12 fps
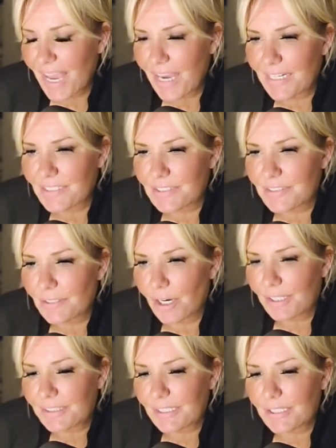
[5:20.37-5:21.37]

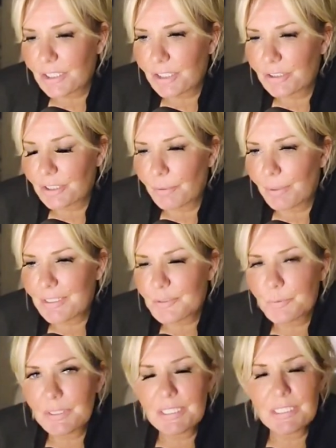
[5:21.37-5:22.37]
I think, you know,
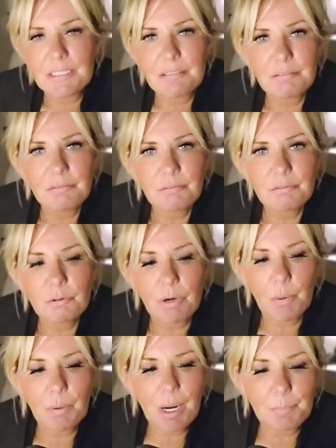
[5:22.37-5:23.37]
as we
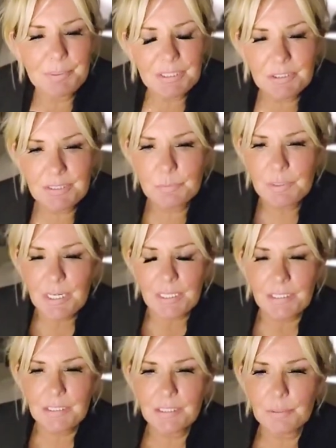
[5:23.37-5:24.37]
grow up, because it
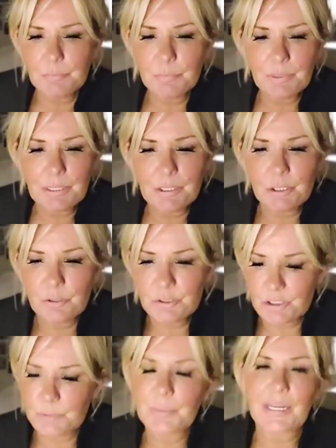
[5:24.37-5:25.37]

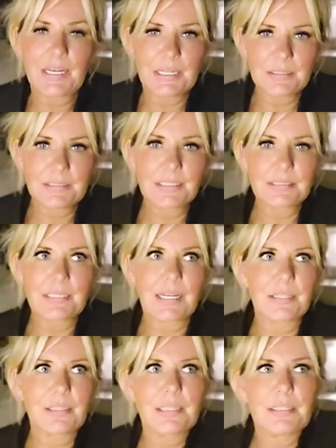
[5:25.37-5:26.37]
used to be, didn't
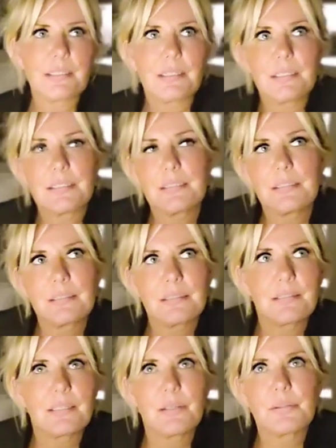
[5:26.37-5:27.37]
it,
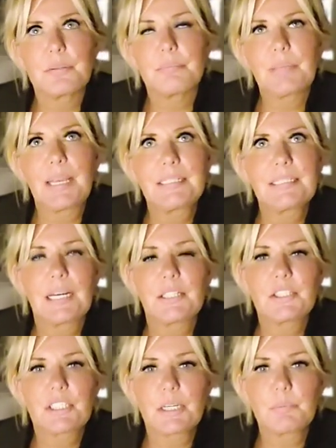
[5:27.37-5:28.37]
that
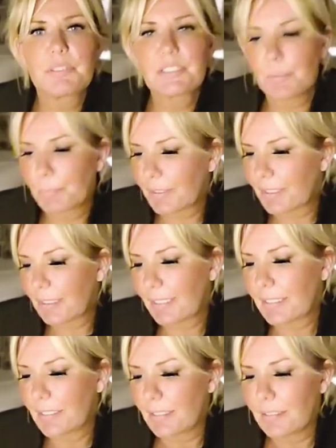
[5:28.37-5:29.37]
ADHD was
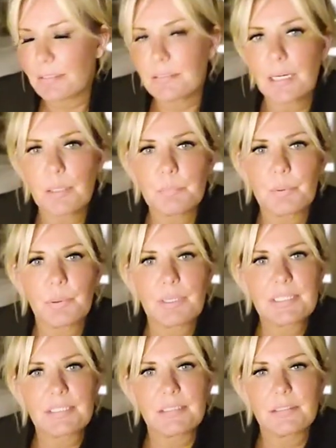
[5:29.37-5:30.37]
typically young
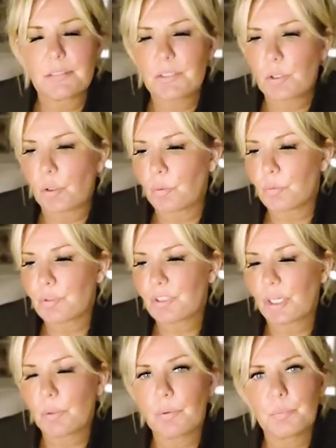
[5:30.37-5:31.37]
boys in schools
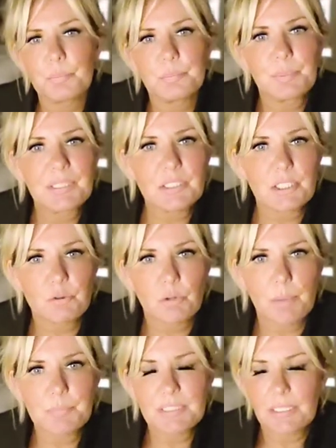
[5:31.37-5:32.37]
that were a bit
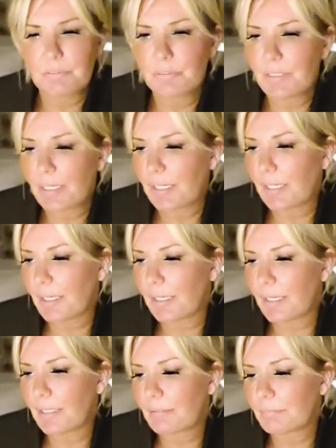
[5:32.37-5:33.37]
disruptive,
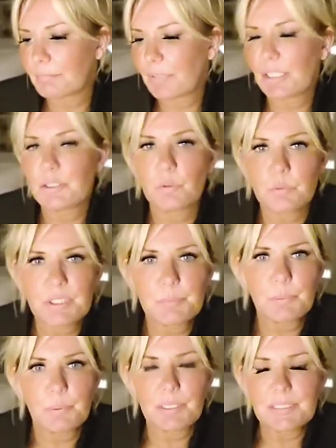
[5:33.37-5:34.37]
like
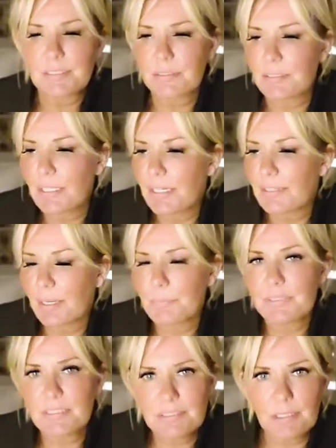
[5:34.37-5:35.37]
naughty boys, and that
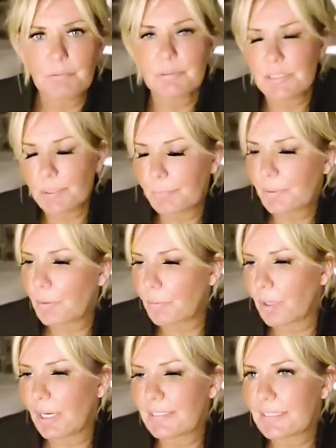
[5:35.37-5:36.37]
was the
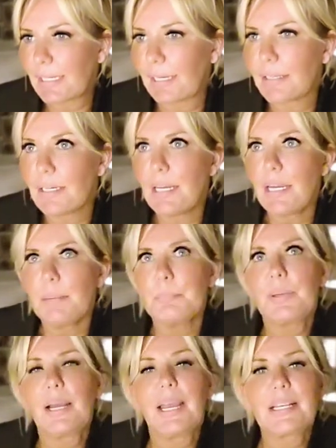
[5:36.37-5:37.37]
stereotypical idea.
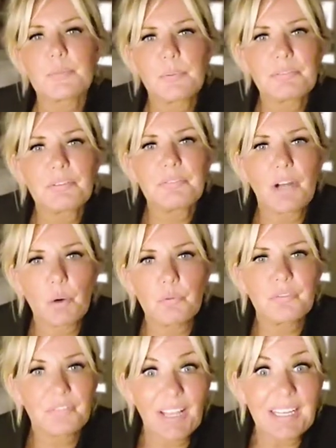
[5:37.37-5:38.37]
But as we've
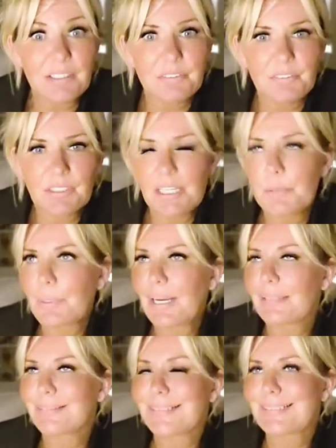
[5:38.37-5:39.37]
evolved, thankfully, we
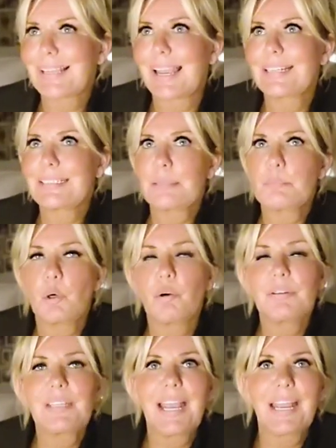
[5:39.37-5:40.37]
understand it
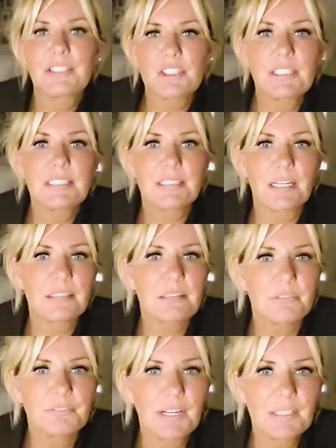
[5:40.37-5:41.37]
more, and that actually it
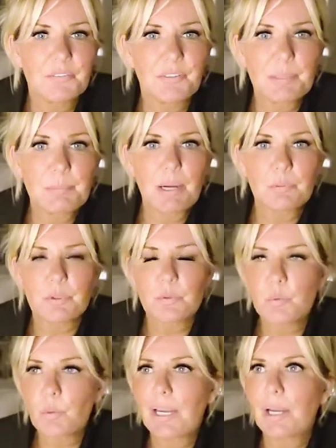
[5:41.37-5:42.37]
does affect females
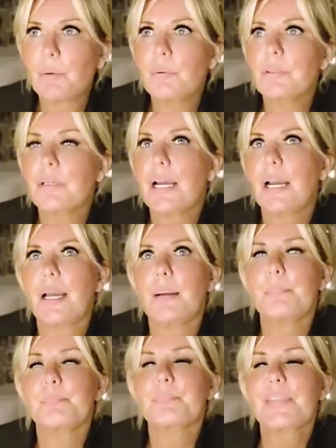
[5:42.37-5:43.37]
as well,
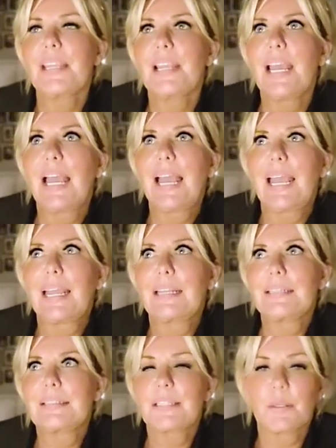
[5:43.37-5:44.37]

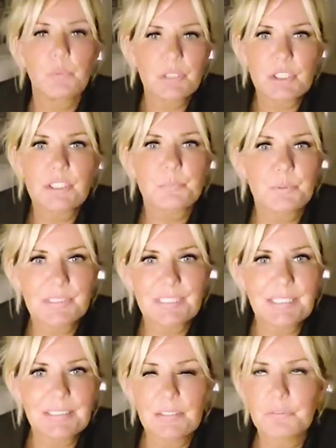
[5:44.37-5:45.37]
and that we just
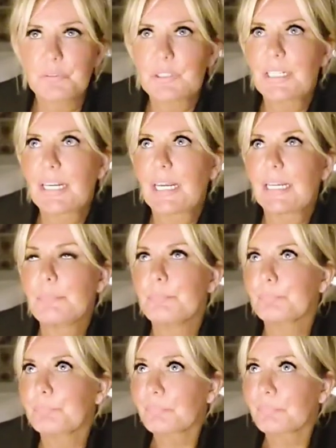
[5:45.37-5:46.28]
present differently,